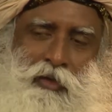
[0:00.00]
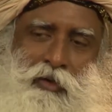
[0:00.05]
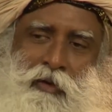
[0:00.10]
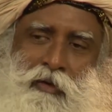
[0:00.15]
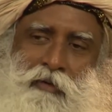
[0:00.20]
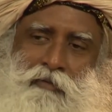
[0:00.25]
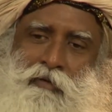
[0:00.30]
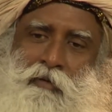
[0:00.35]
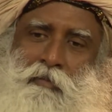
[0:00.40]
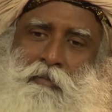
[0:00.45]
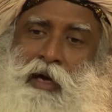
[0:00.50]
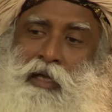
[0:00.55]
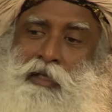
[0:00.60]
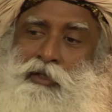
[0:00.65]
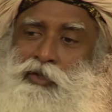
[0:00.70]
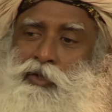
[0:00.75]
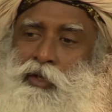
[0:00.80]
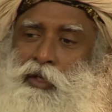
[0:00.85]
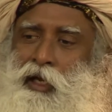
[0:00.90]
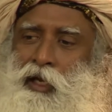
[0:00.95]
on for
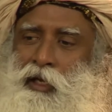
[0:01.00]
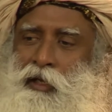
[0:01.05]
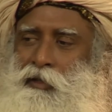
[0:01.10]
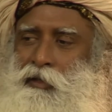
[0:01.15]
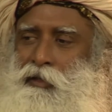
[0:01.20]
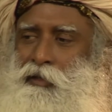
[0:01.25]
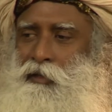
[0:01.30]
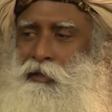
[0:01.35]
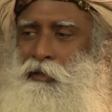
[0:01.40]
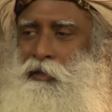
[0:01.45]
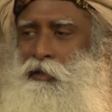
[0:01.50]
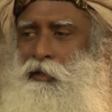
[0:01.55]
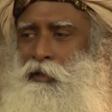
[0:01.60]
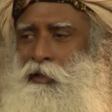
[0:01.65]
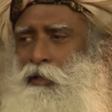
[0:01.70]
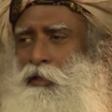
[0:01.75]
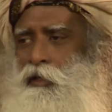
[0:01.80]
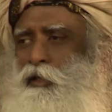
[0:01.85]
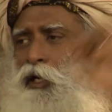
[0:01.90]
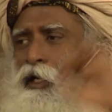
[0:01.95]
months on end.
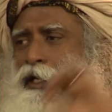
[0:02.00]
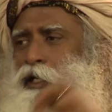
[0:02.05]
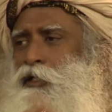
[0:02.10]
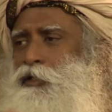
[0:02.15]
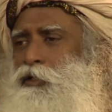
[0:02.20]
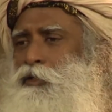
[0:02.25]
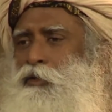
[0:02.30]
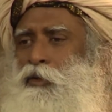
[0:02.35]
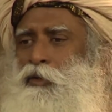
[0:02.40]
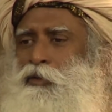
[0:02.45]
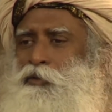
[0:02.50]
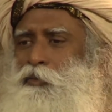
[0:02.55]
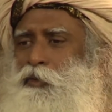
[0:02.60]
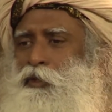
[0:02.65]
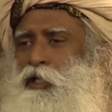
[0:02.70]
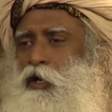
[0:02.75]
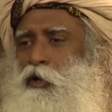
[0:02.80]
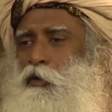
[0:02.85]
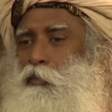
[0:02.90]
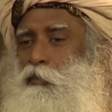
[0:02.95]
Ganesh wrote
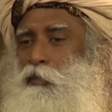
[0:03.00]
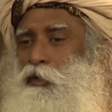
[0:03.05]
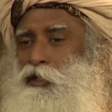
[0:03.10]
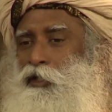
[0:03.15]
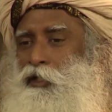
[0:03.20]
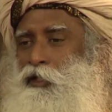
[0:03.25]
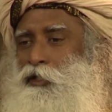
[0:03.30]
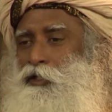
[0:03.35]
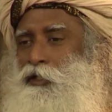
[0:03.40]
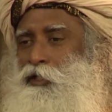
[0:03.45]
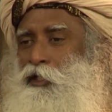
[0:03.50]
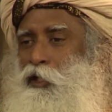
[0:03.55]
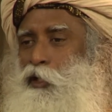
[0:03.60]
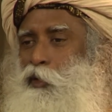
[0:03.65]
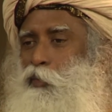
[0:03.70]
without missing a single